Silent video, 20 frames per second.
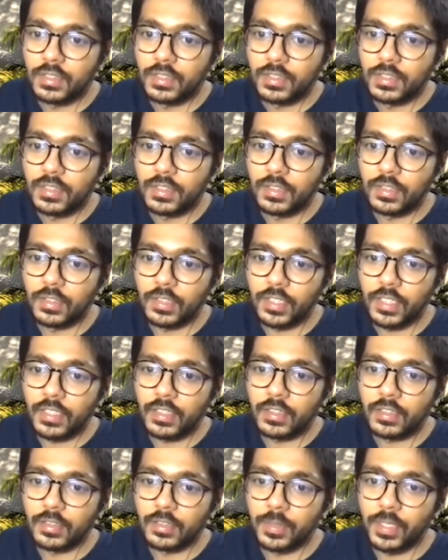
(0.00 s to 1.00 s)
All right,
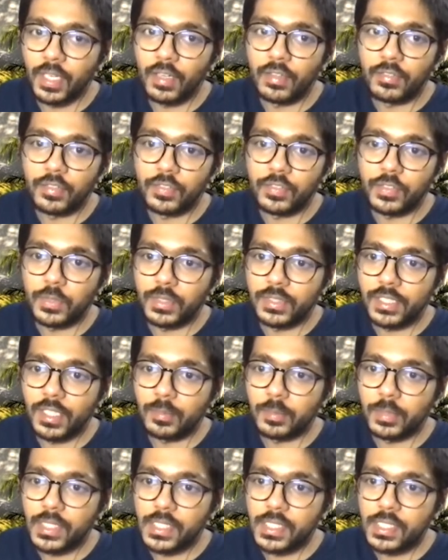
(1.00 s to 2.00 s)
here we have a few
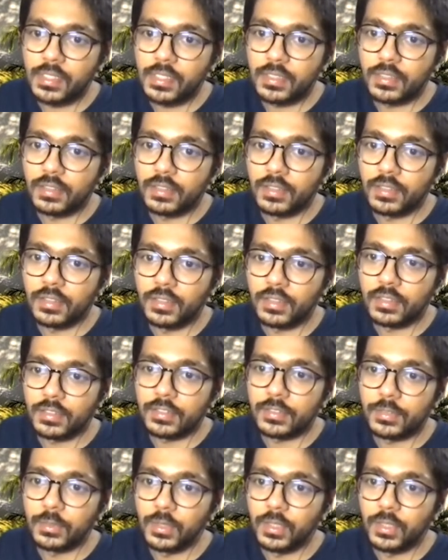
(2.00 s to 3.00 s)
examples.
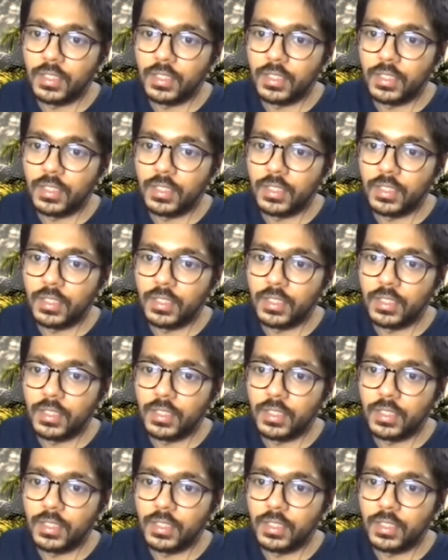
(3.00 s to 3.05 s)
Cool.